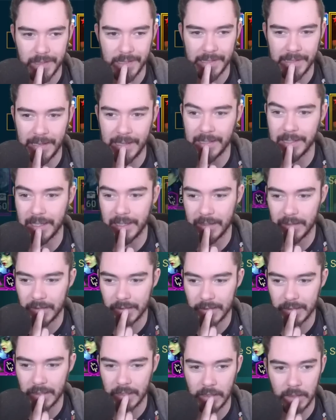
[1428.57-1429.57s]
Canelia.
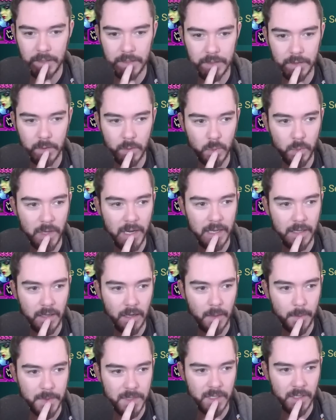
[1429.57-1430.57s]
Canelia is a great
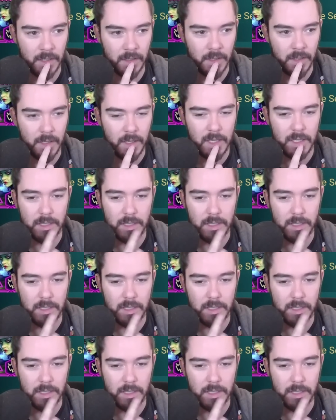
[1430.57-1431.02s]
option.